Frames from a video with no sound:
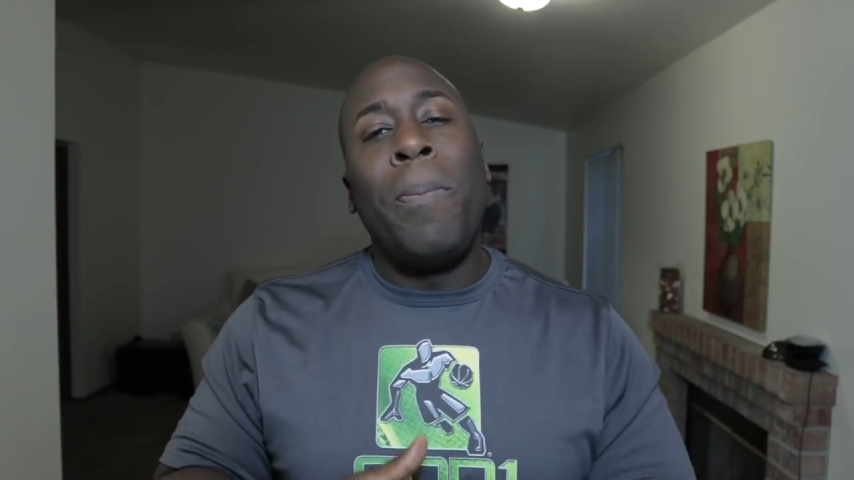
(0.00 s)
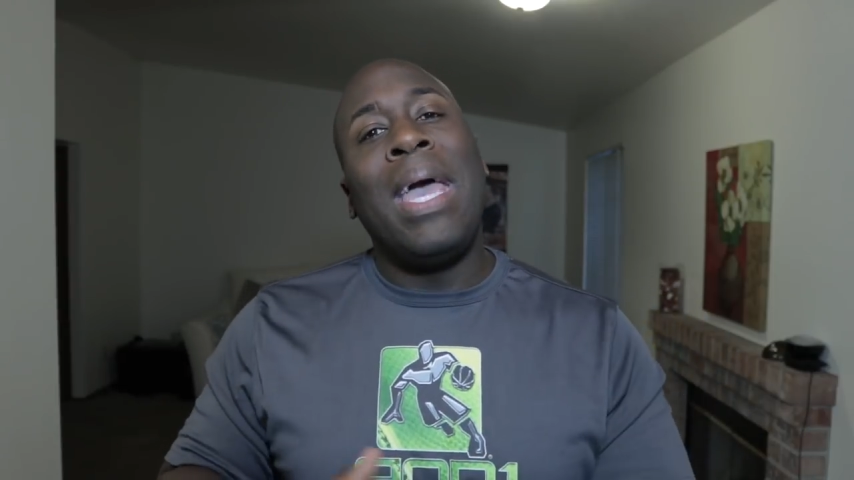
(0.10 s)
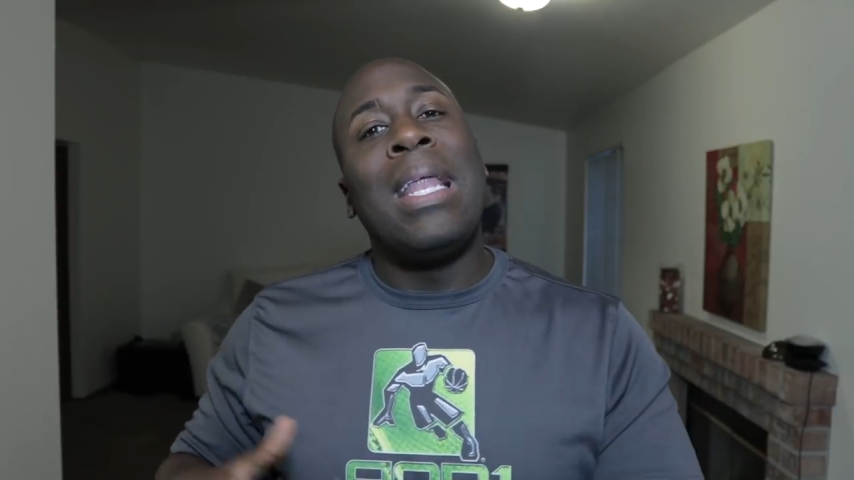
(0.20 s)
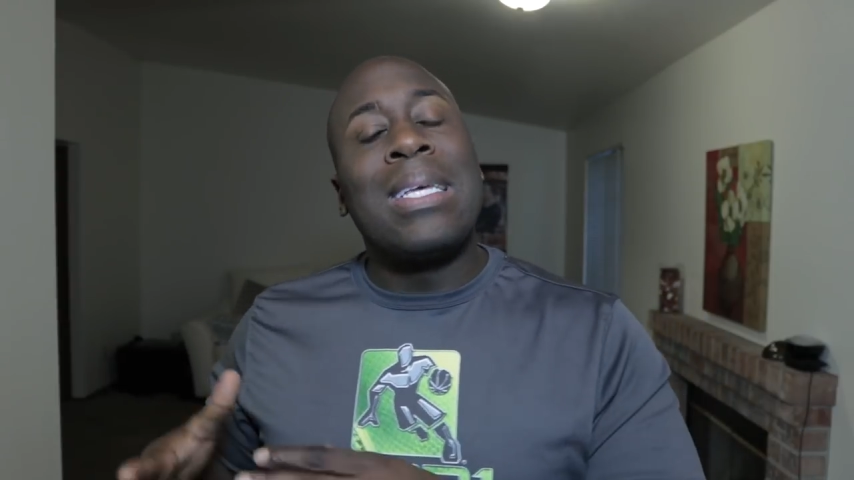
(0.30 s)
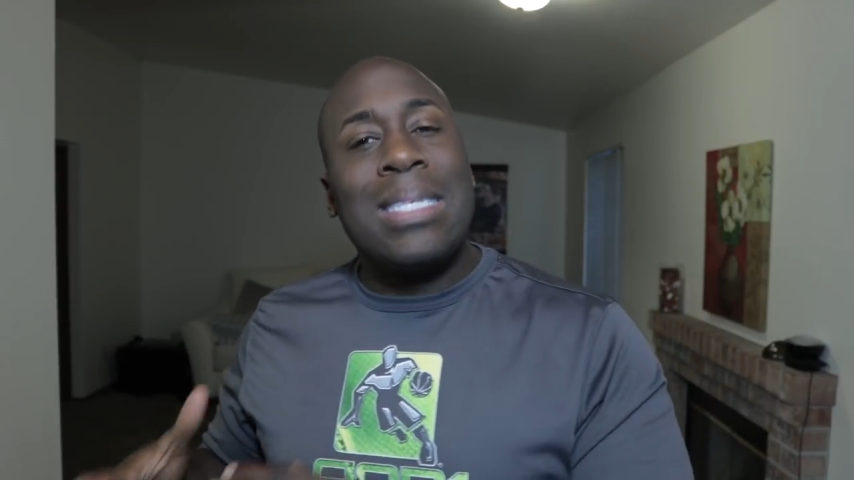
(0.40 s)

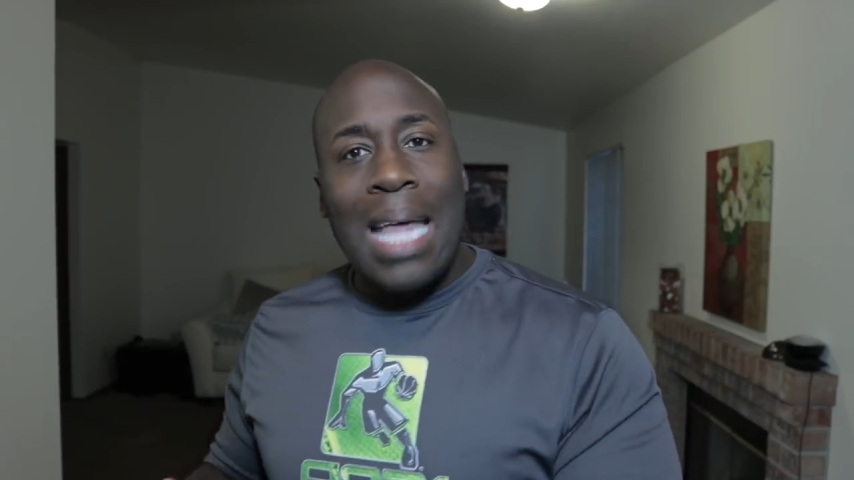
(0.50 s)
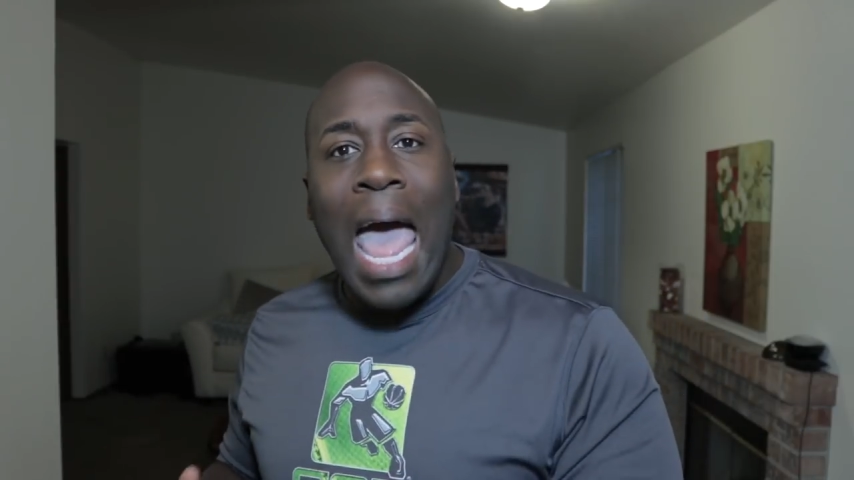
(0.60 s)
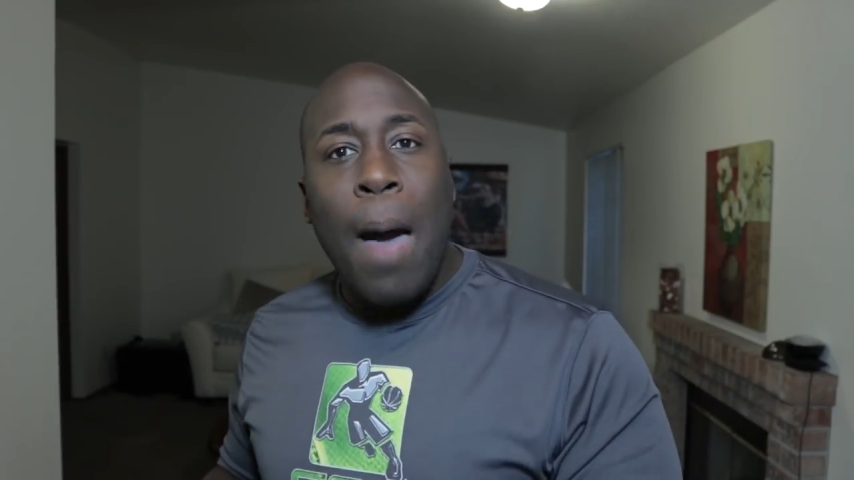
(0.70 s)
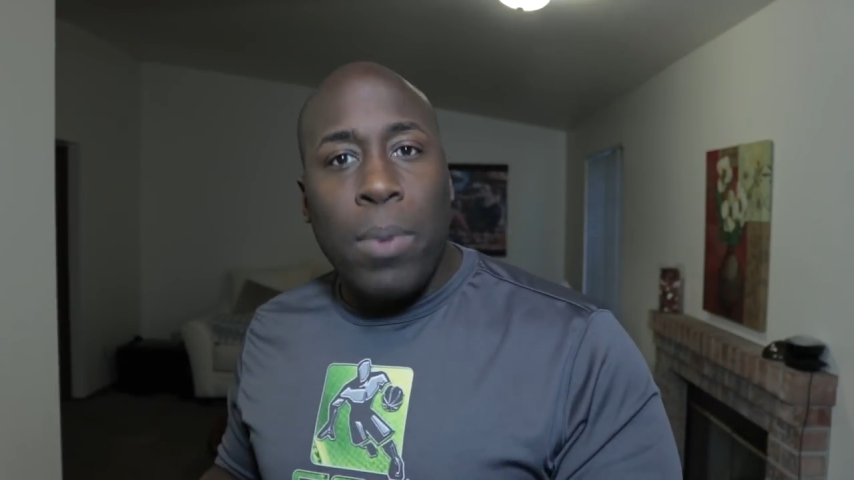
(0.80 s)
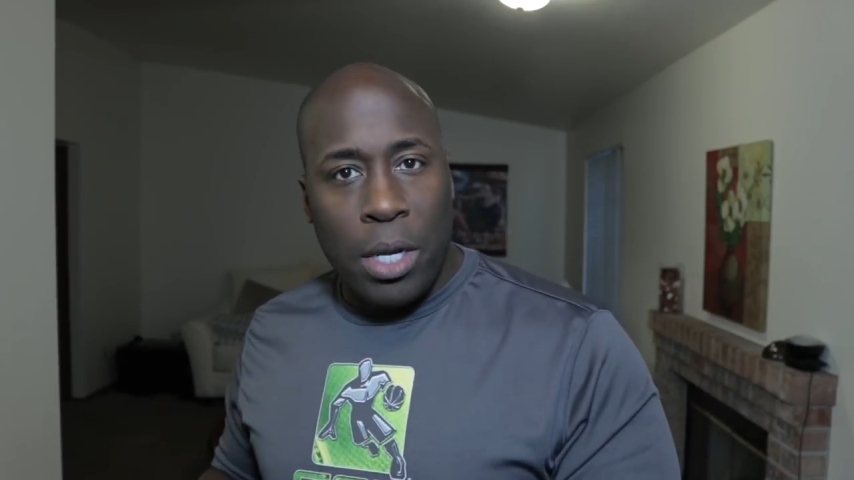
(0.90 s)
being
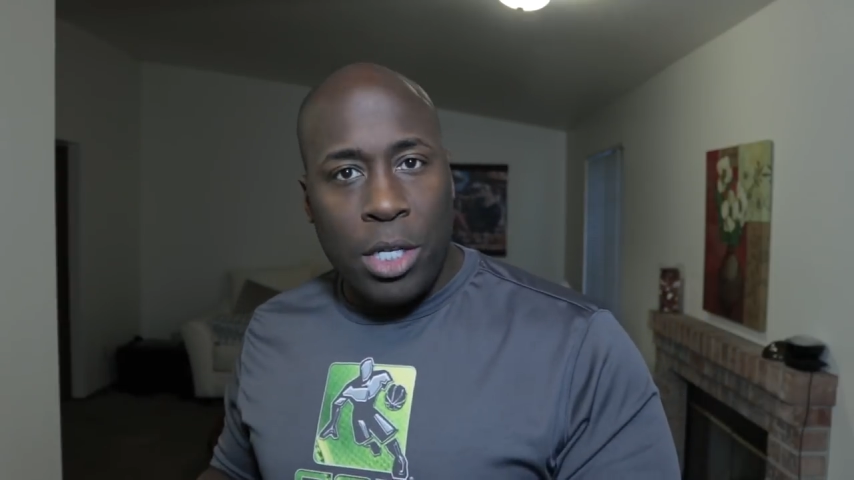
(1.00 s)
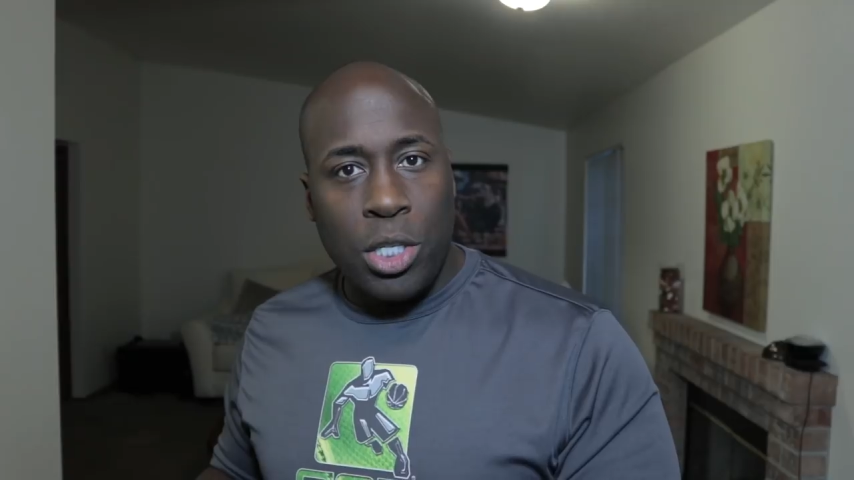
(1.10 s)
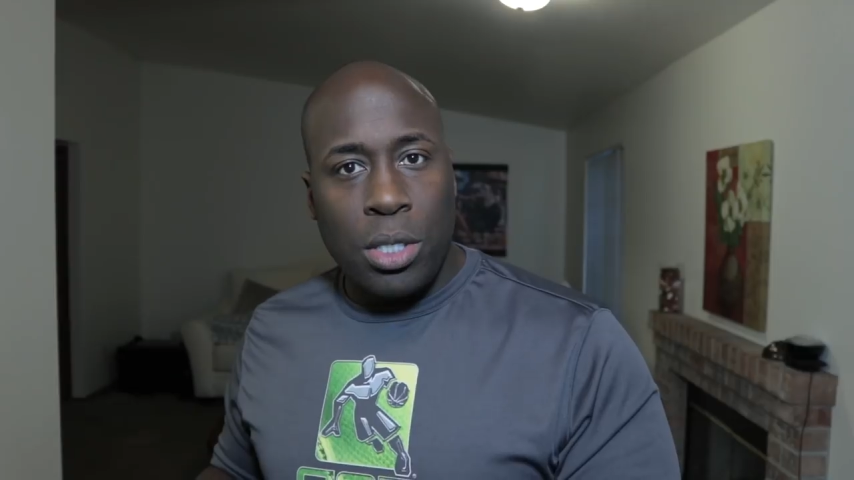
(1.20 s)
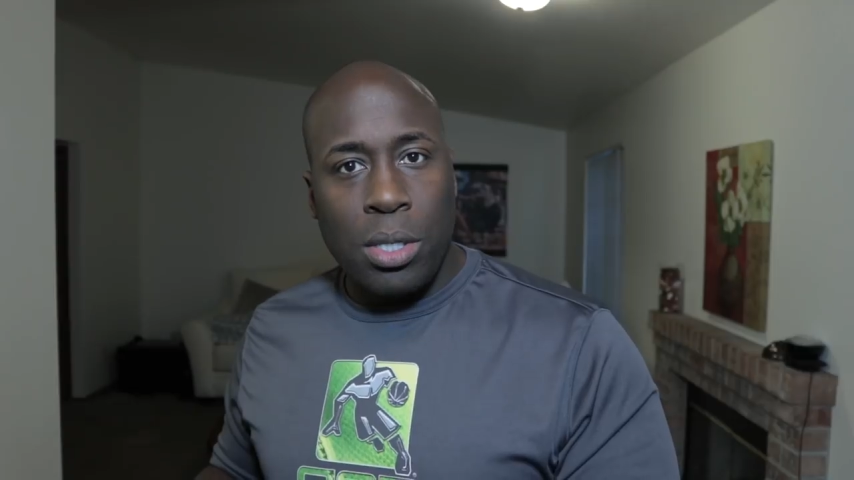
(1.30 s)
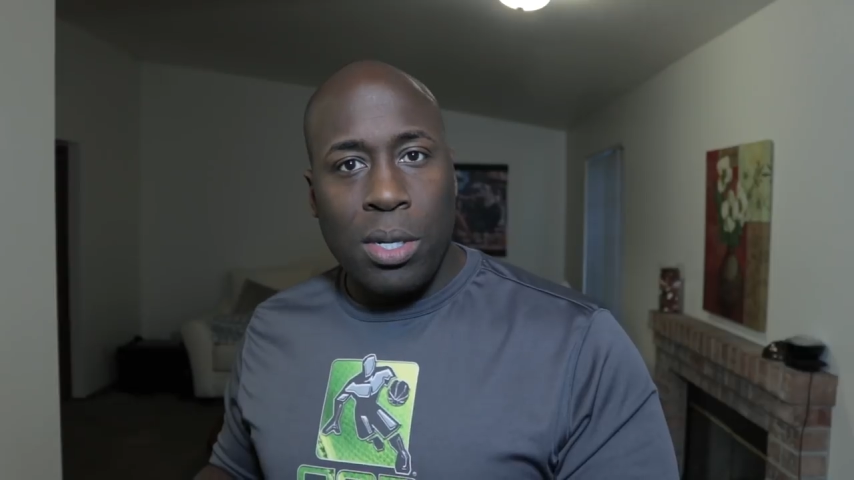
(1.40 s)

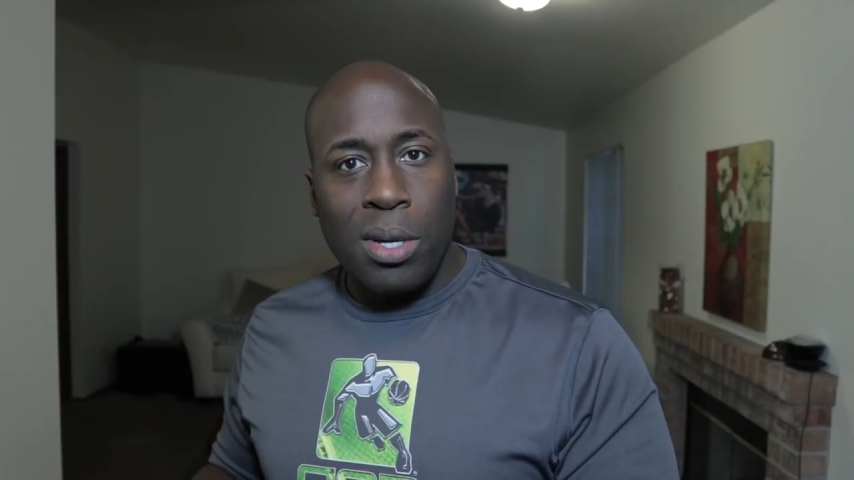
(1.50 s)
established,